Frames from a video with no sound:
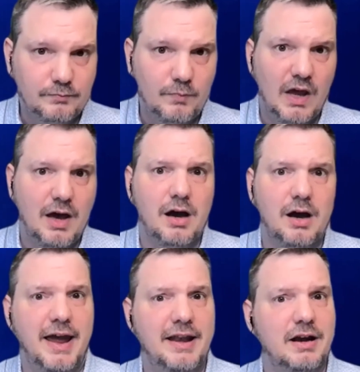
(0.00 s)

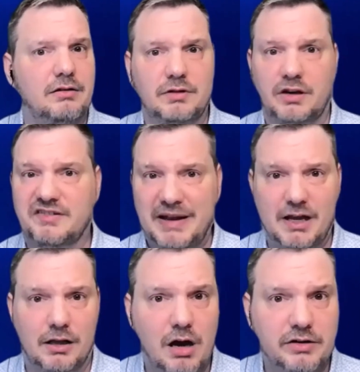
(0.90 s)
And they're like spending
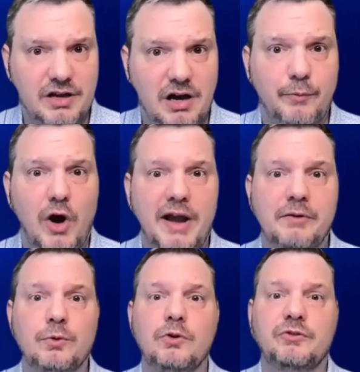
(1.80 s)
a lot of time writing
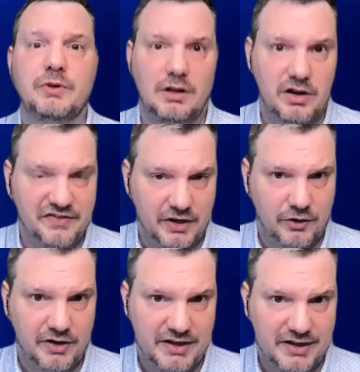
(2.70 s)
rules where a lot of
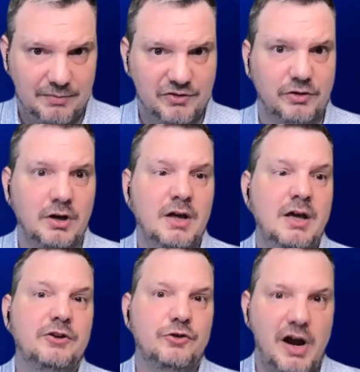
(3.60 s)
security teams are
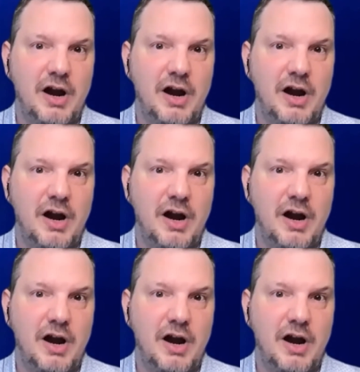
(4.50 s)
trying to